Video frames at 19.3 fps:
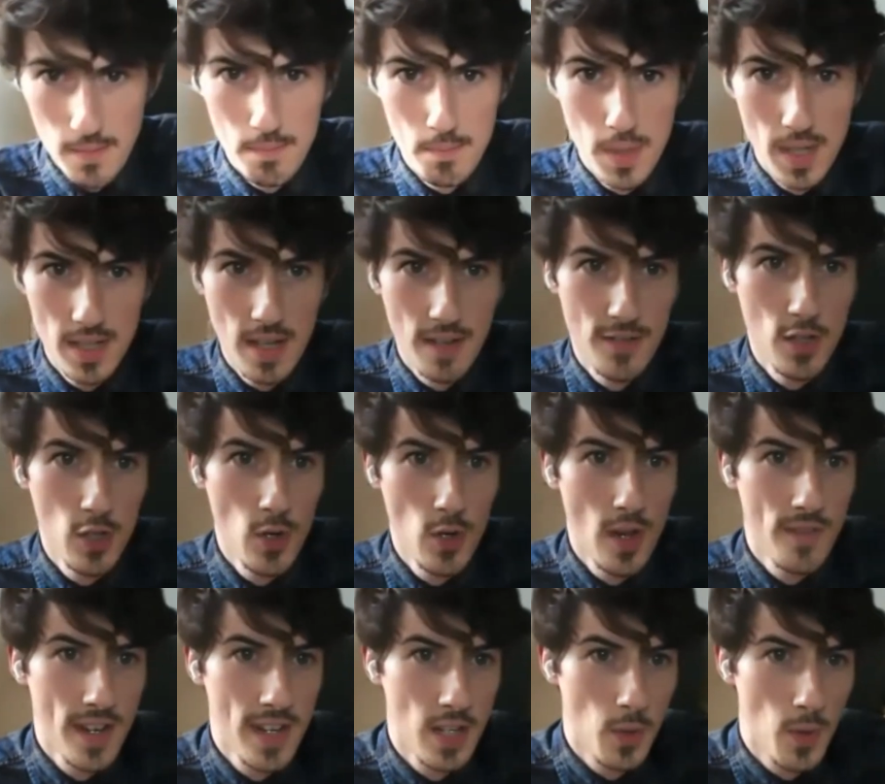But if you do
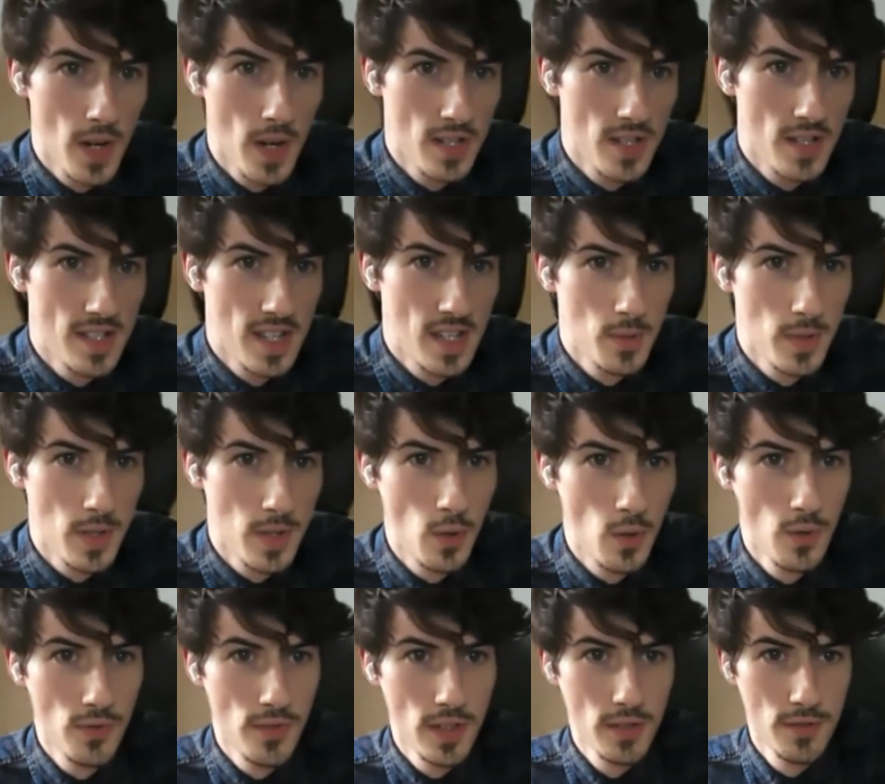have any questions as we
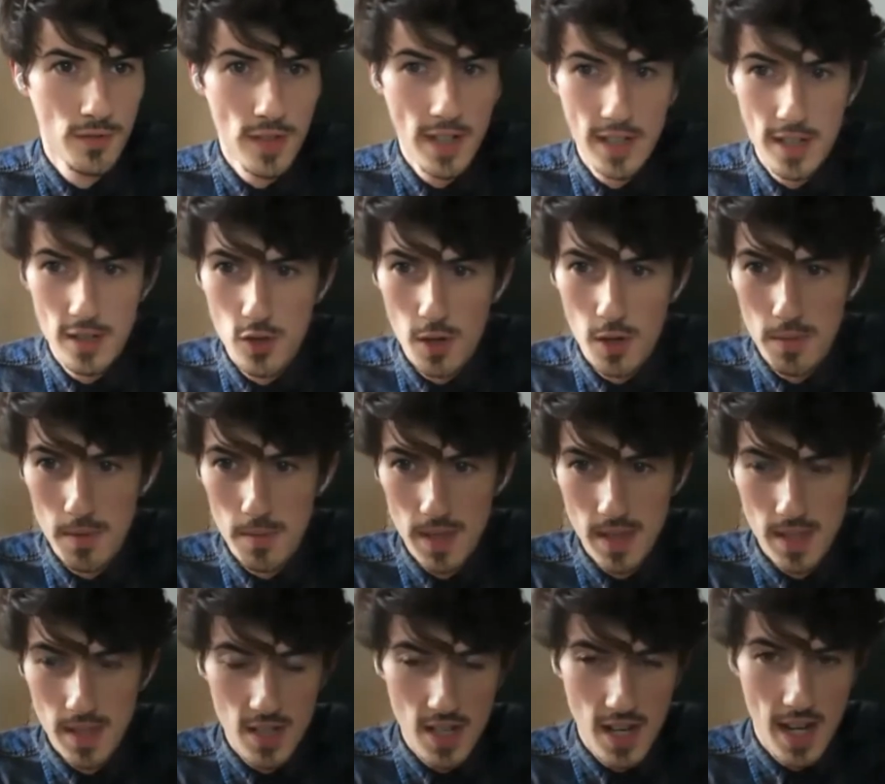go, feel free to drop them
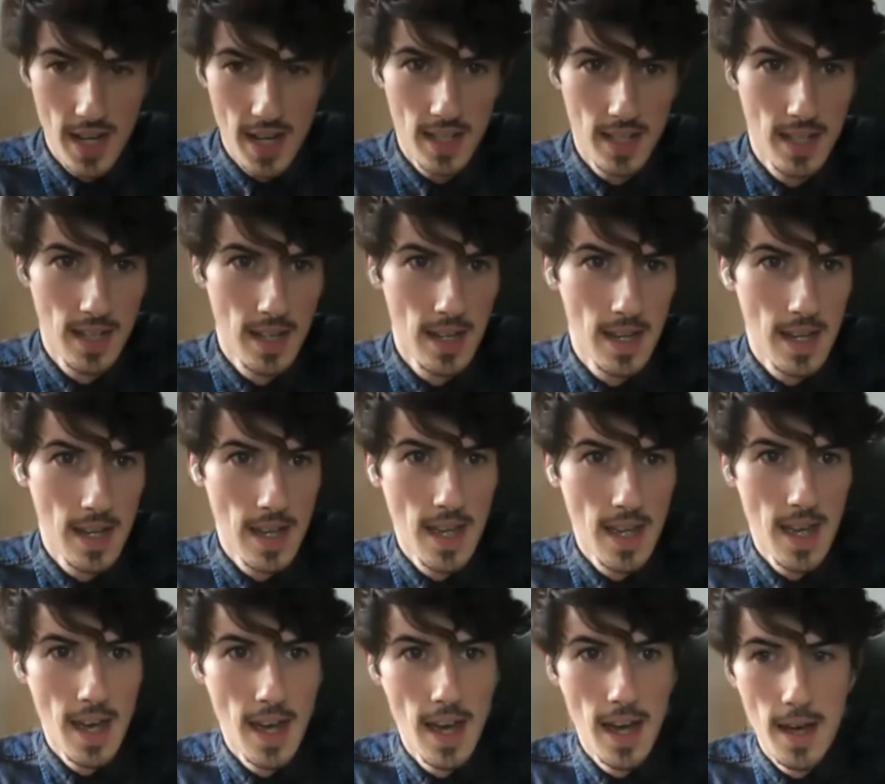in the chat.
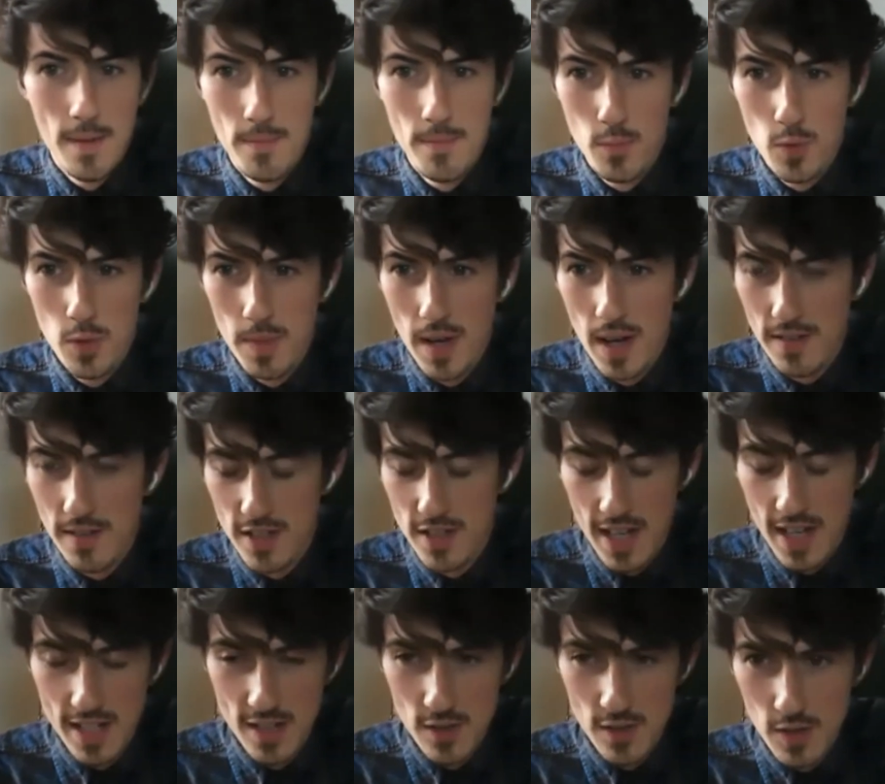We might have a
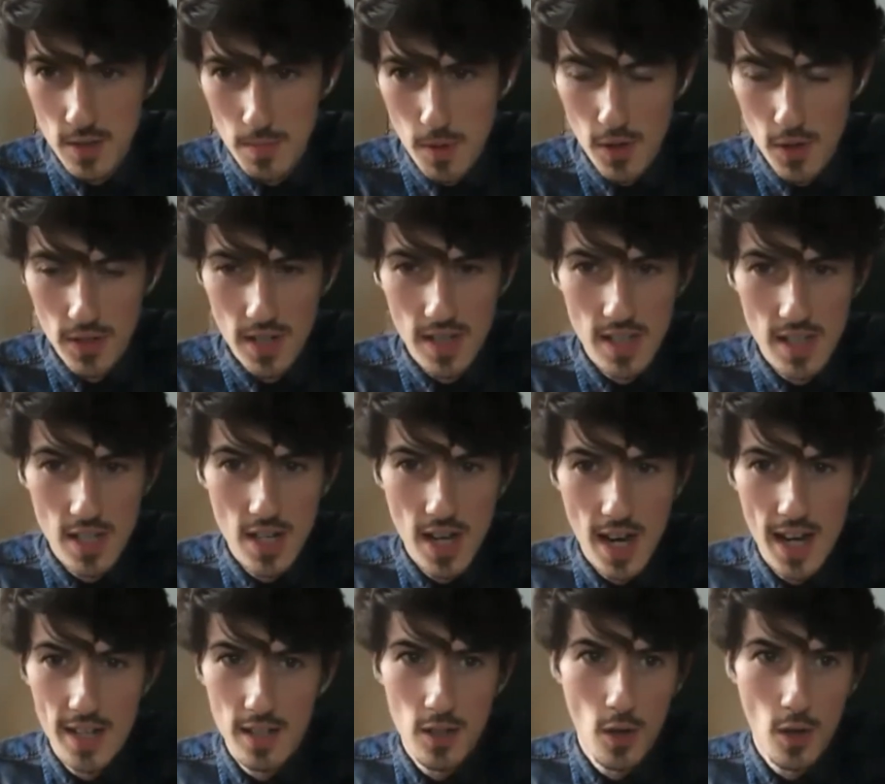chance to respond in the
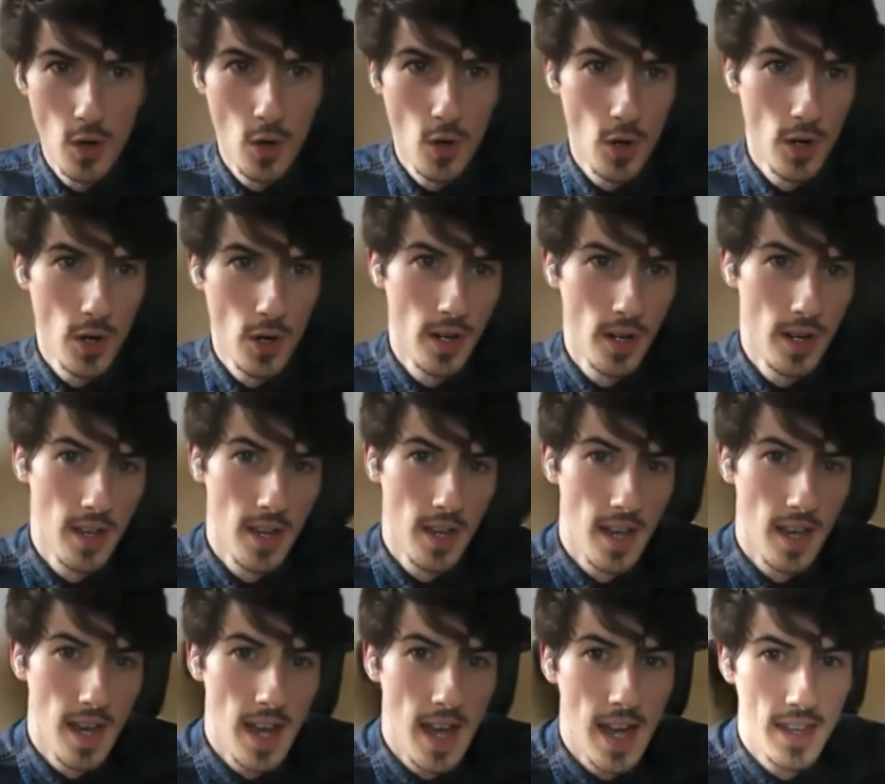chat, or
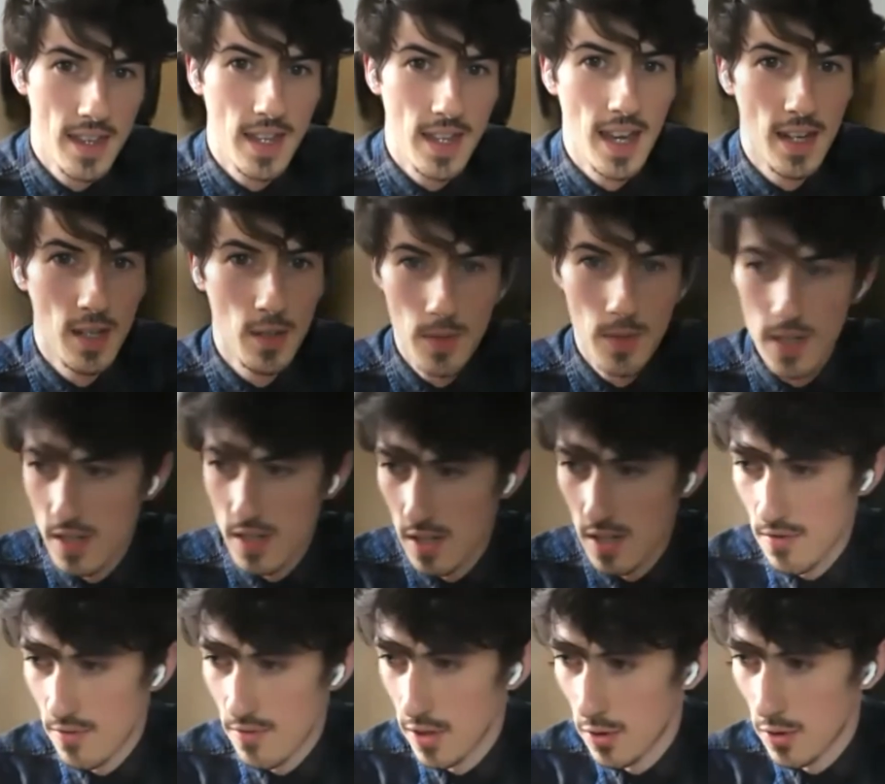at the end, we can
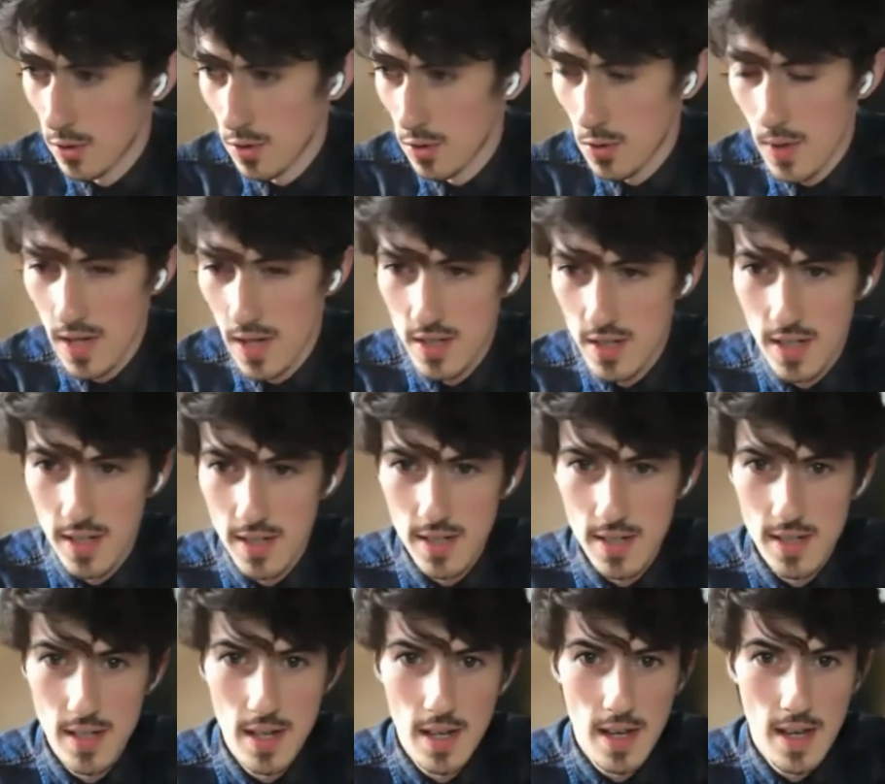just field those
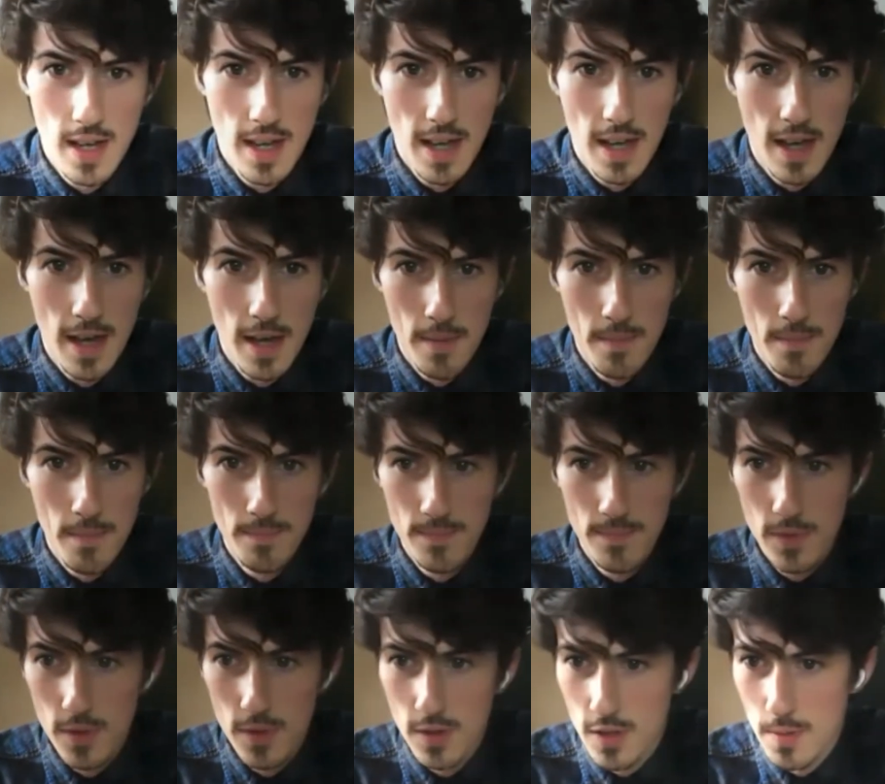questions to
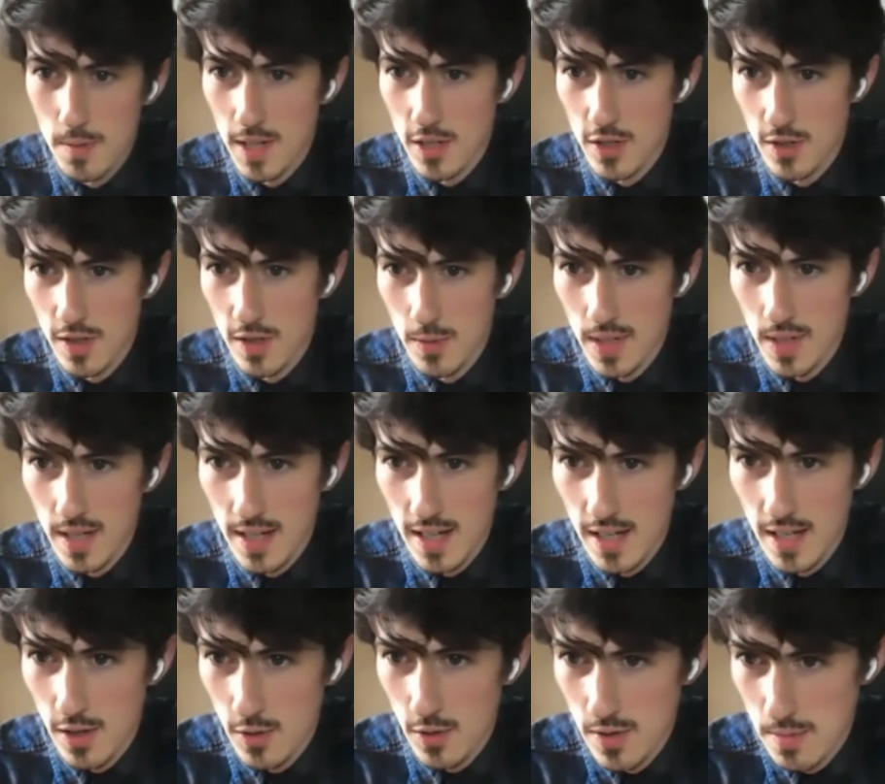make sure that we can
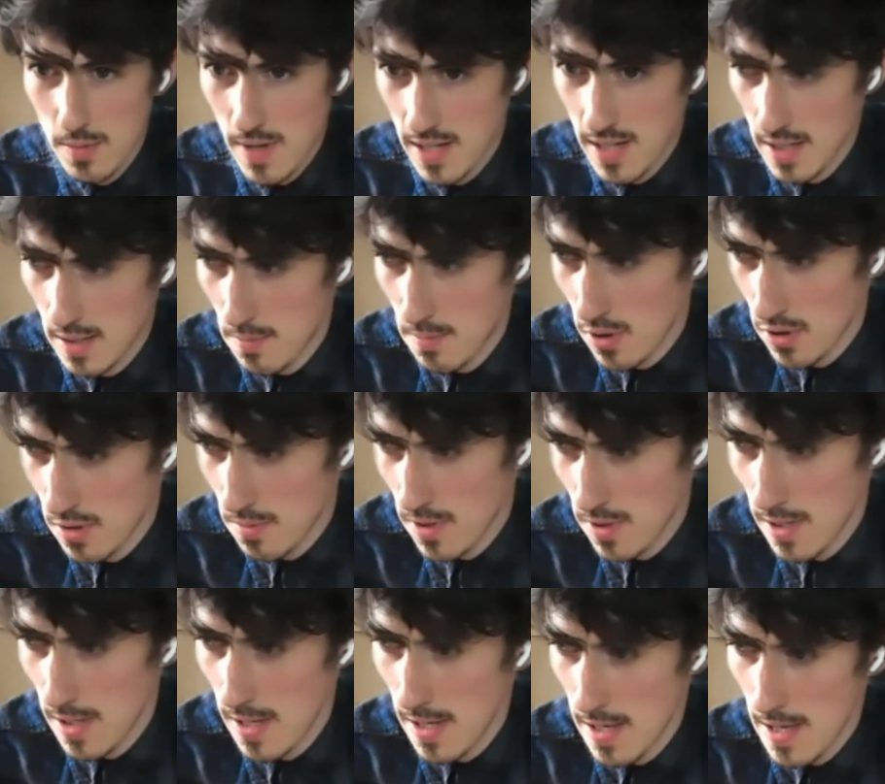get through as many as
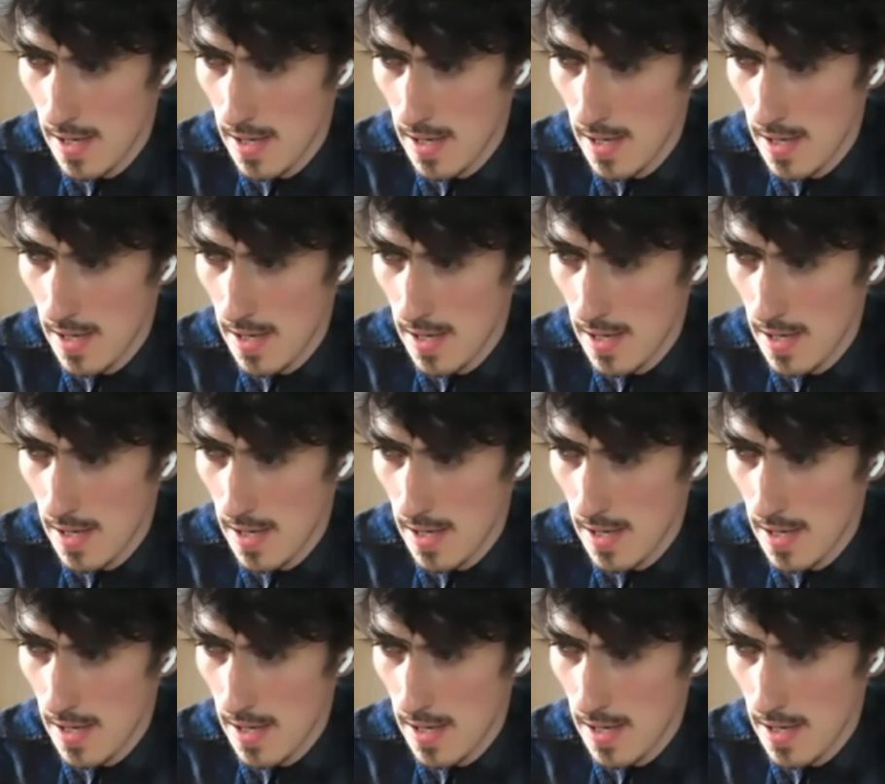possible.